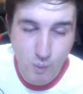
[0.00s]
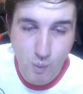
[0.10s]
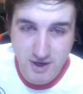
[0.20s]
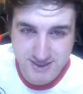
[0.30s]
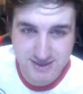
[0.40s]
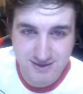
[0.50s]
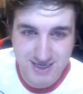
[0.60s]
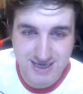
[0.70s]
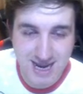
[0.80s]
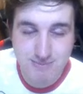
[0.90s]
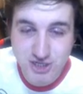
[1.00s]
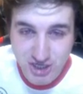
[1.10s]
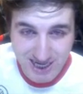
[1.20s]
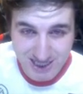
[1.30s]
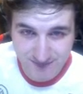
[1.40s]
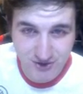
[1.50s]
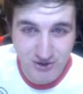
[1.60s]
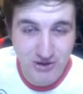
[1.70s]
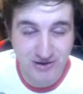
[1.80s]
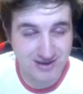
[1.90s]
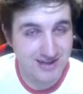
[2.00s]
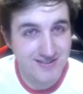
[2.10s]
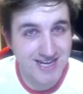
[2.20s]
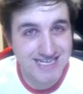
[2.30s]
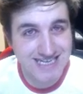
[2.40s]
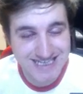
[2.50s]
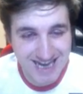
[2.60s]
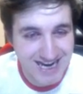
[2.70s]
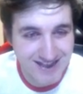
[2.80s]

What? That I'm jealous of your look. That is insane.